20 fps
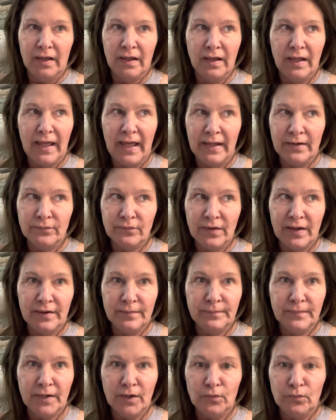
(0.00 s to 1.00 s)
Hadn't read
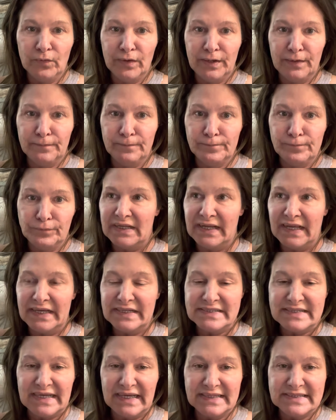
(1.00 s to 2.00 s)
them, go read them. Nate
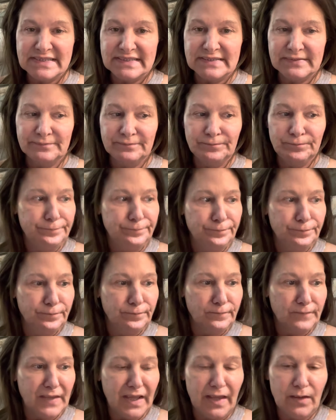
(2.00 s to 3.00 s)
texted them.
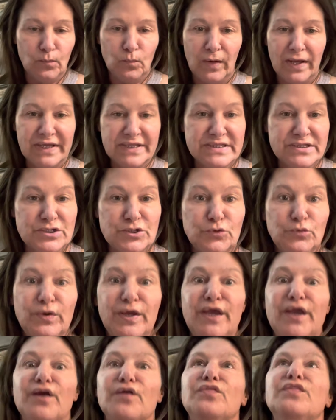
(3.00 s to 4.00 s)
Can't wait to
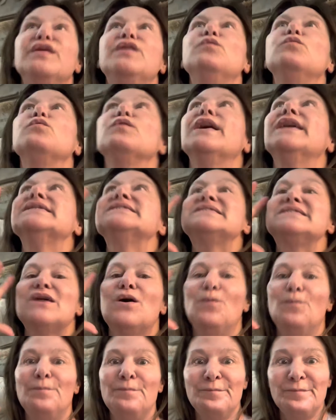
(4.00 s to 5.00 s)
hear the rest
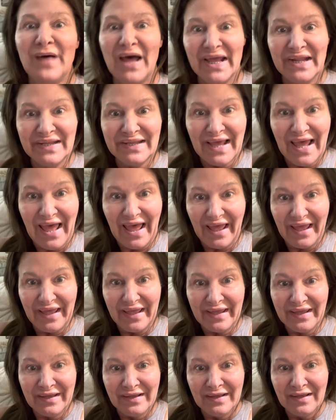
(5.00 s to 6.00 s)
on
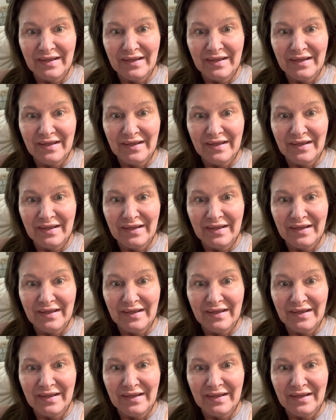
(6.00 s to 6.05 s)
Monday.